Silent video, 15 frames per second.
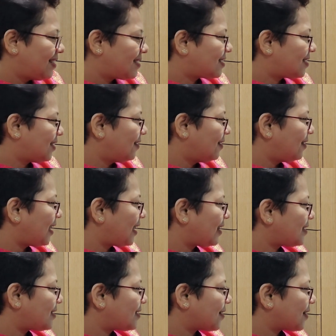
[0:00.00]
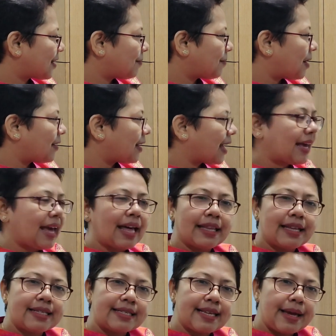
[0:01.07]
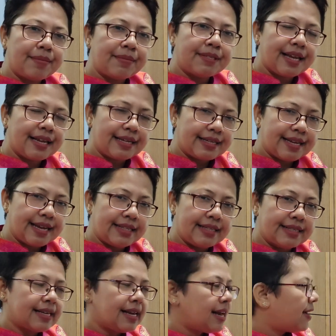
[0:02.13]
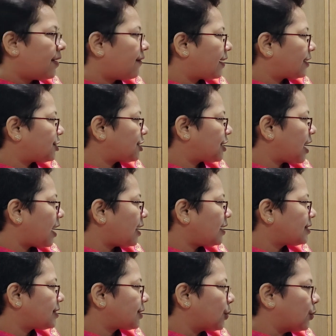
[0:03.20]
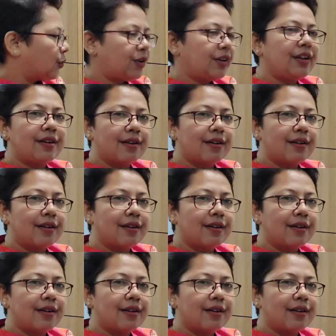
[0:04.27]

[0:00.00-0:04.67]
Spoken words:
So let us talk about again the same sentence. Rachna is a good